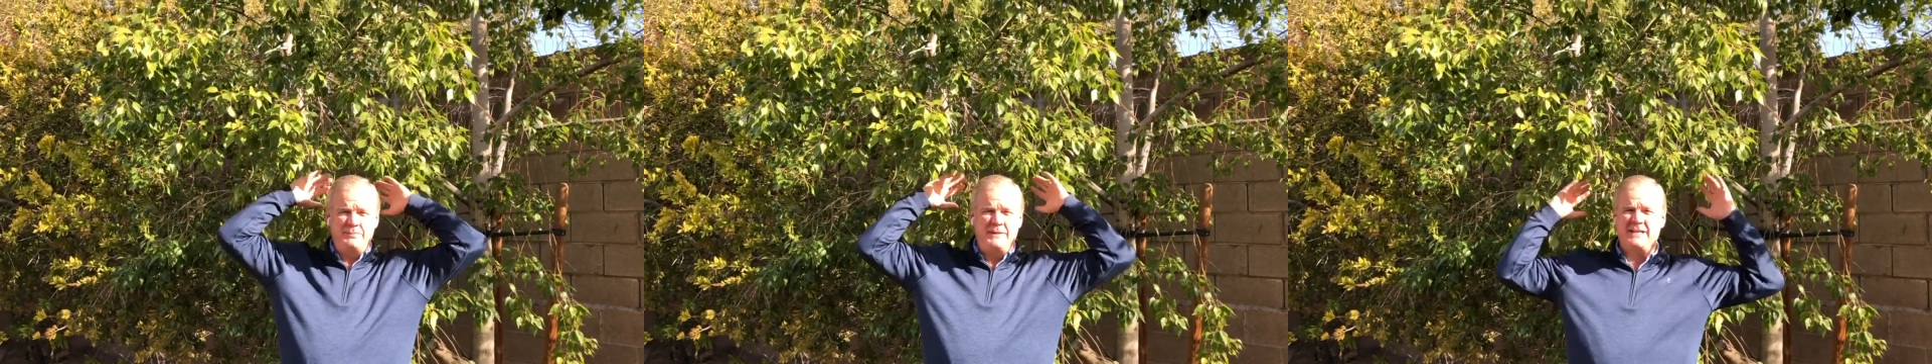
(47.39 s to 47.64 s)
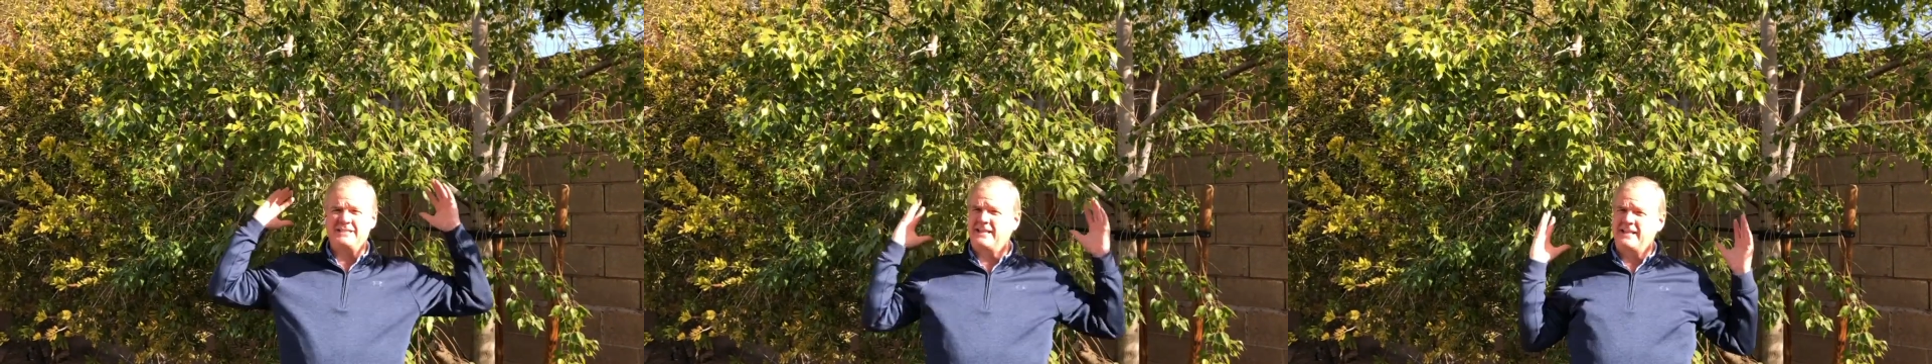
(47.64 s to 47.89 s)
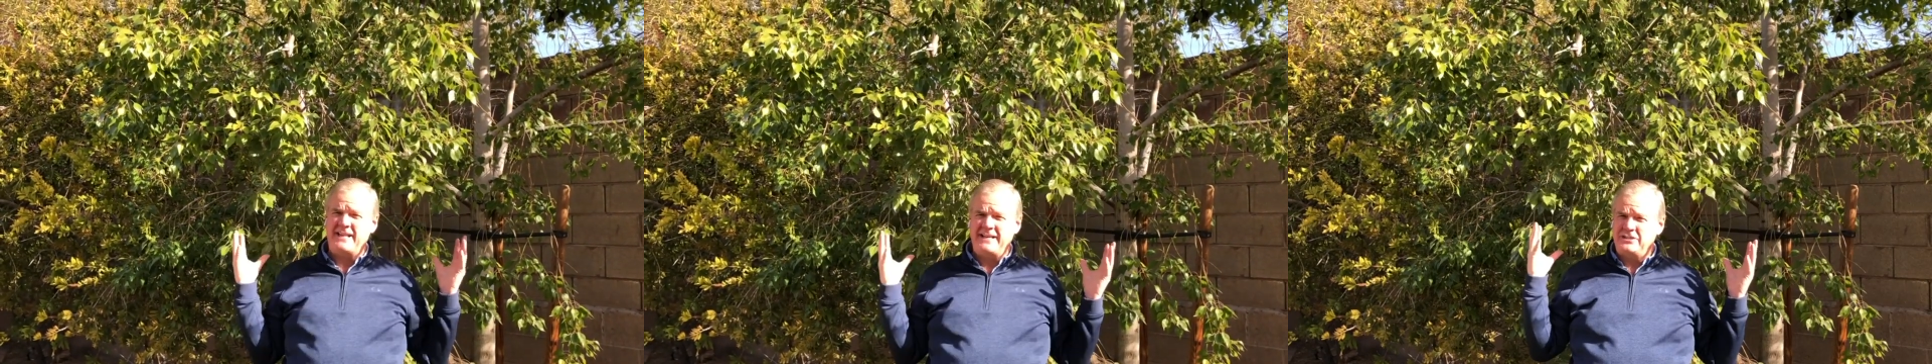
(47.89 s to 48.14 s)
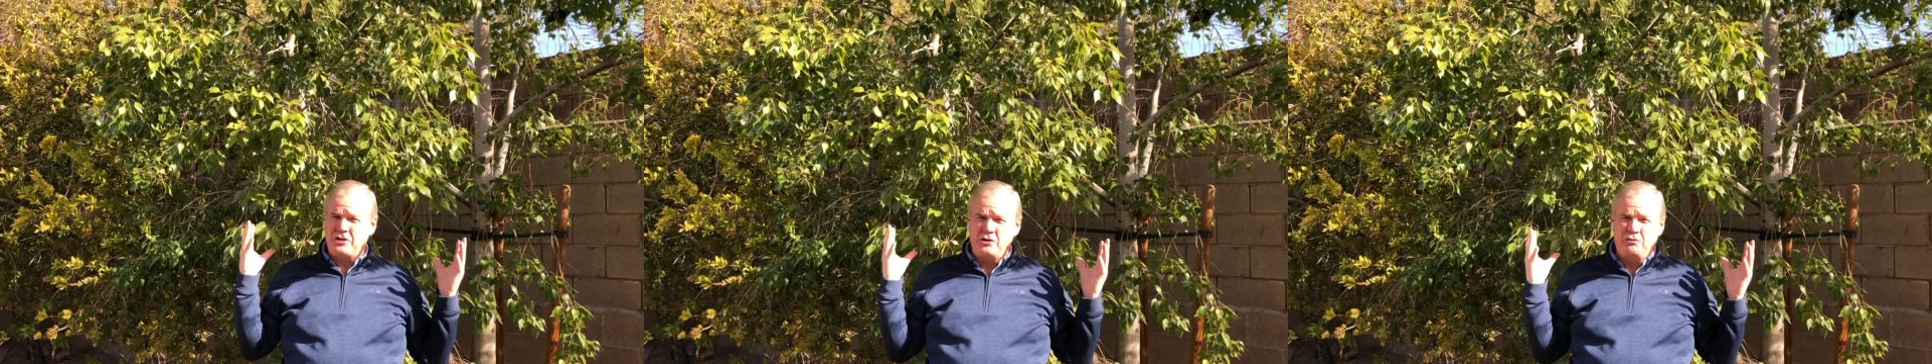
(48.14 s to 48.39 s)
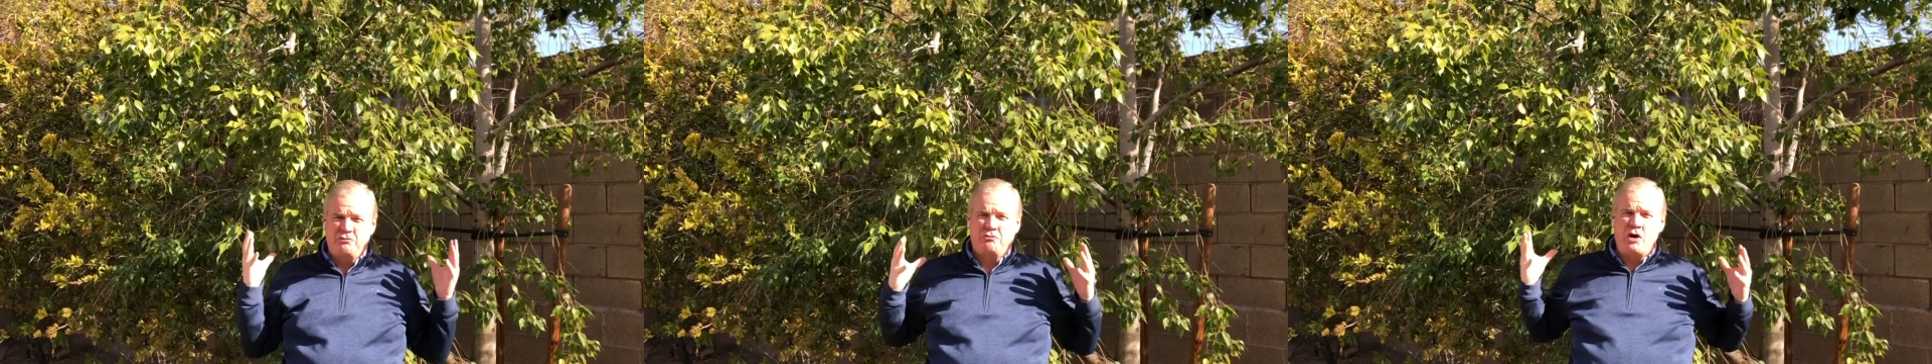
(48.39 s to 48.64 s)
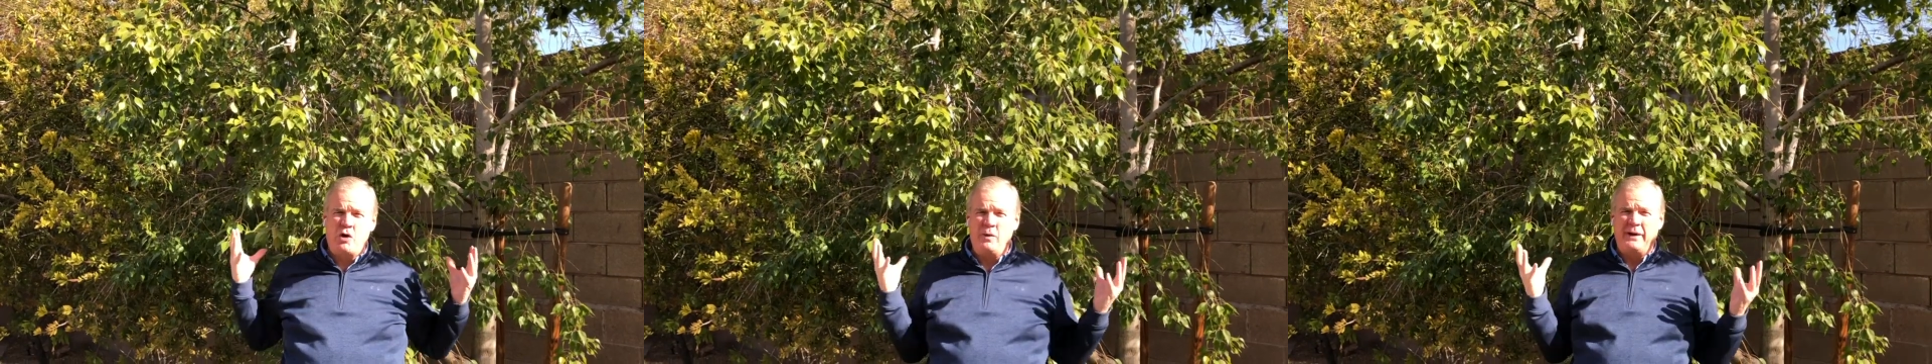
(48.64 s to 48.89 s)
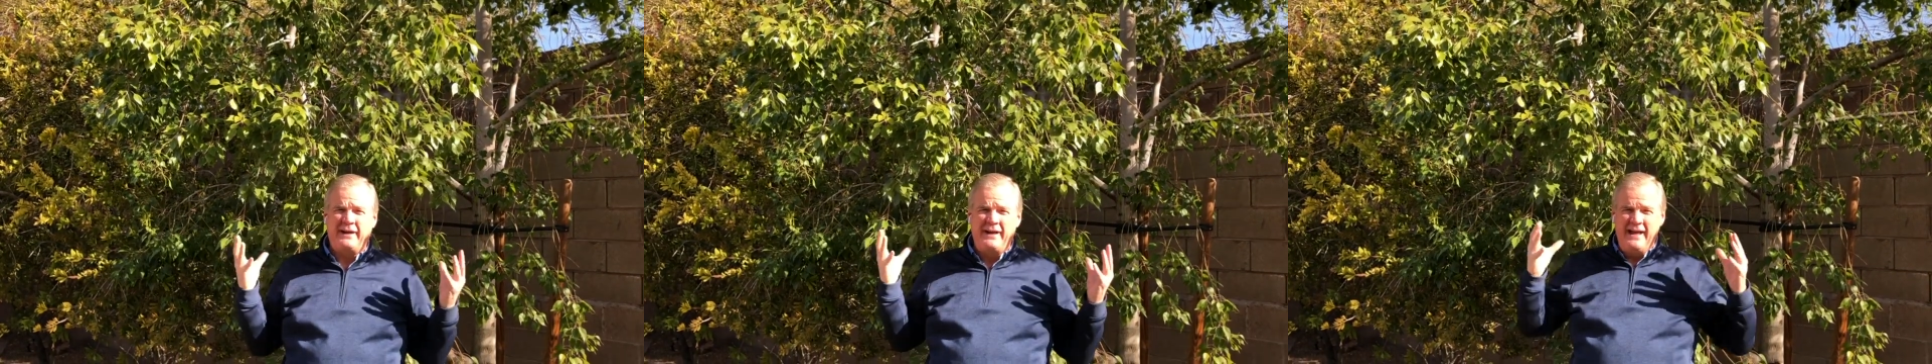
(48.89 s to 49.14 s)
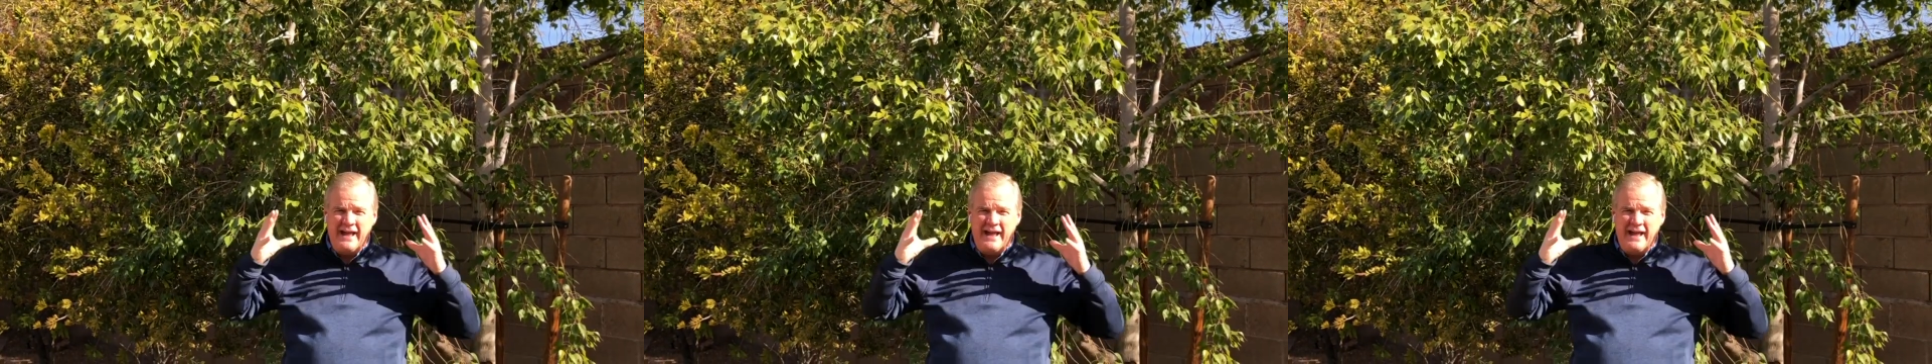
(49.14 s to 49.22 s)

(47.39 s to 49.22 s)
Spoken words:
because then they start growing